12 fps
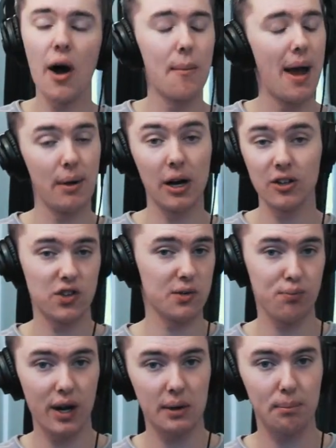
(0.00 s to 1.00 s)
Or maybe I'll
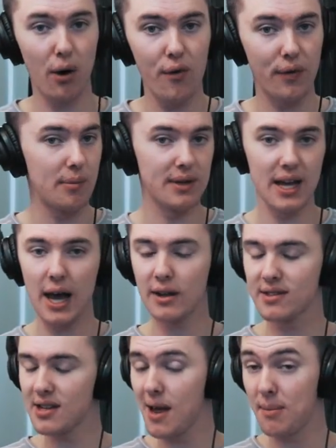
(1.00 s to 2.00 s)
just break both of them
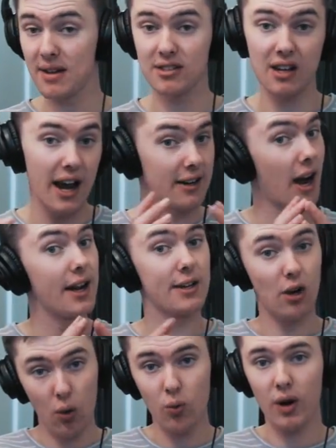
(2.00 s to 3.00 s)
down side by side. I
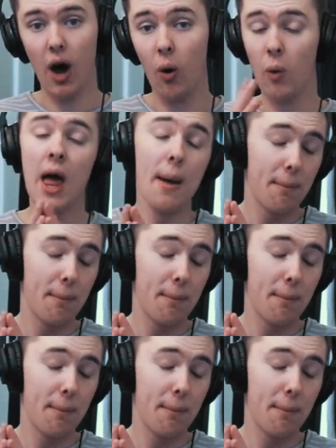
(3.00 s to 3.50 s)
don't know.